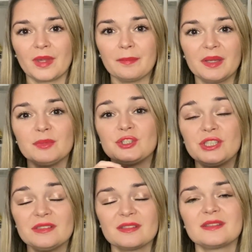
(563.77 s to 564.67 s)
baby
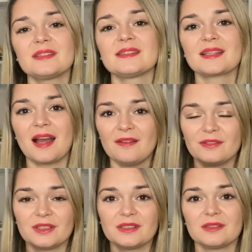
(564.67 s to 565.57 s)
Jesus is
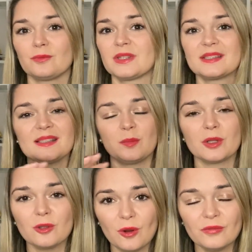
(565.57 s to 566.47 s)
covered with some
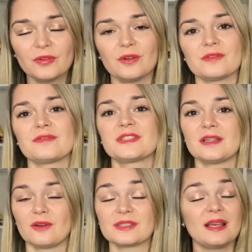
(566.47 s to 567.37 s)
cloth
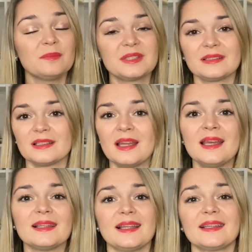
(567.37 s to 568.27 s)
or something
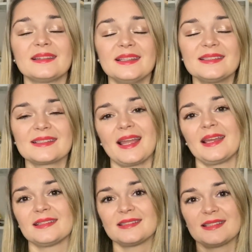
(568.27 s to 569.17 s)
like this,
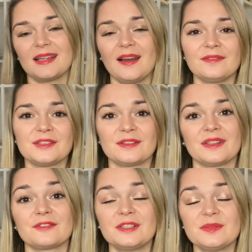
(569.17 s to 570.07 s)
and after
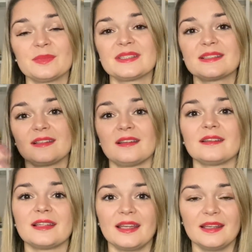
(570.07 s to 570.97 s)
the Christmas
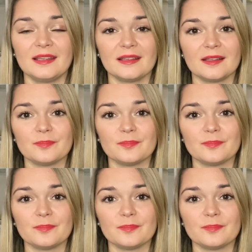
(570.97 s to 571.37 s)
they